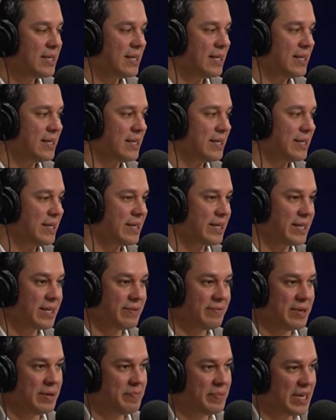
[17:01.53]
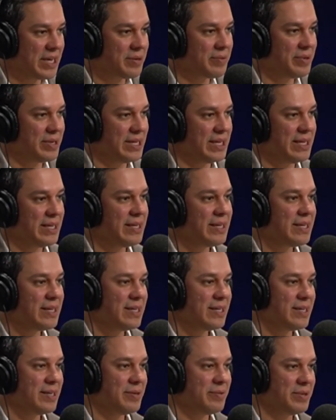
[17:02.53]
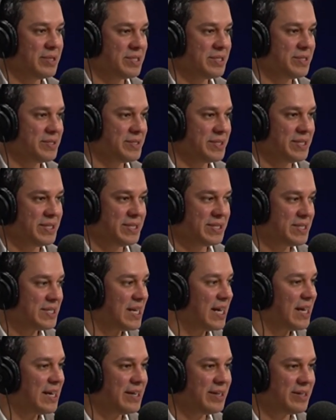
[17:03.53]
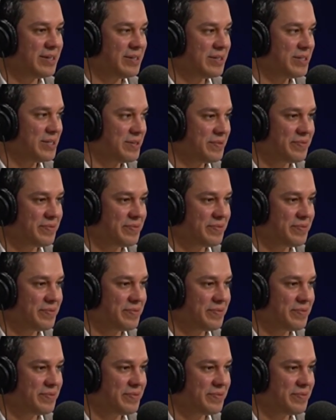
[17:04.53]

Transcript: and give up equity, which is an entire